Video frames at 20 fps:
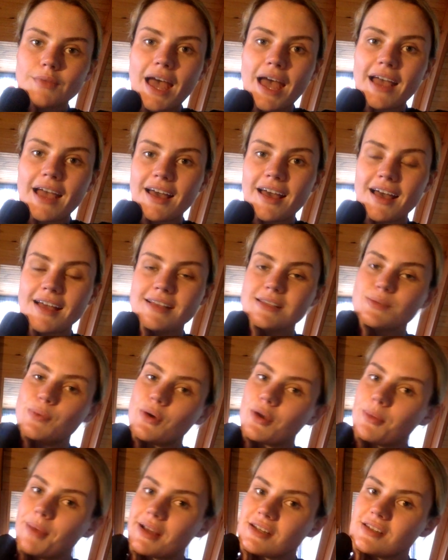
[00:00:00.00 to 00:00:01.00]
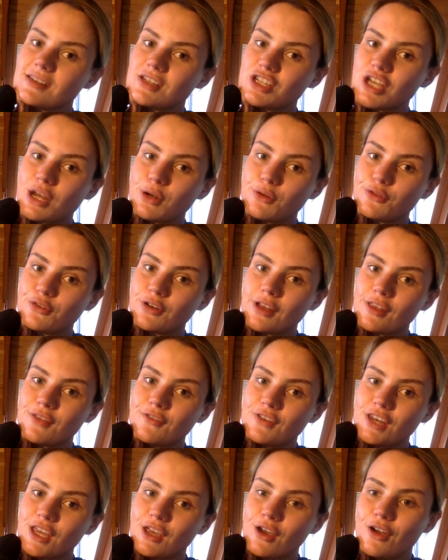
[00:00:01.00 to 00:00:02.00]
Hi guys, welcome back to the channel for another
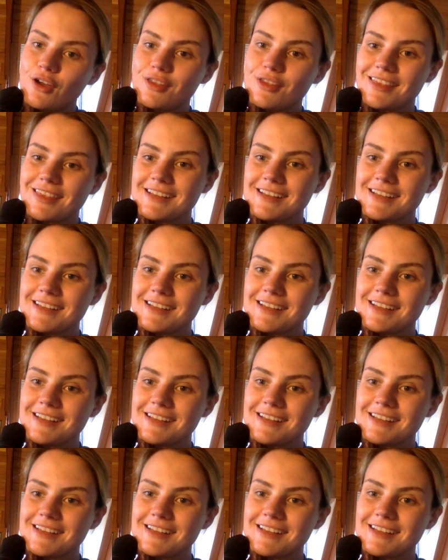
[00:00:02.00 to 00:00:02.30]
video.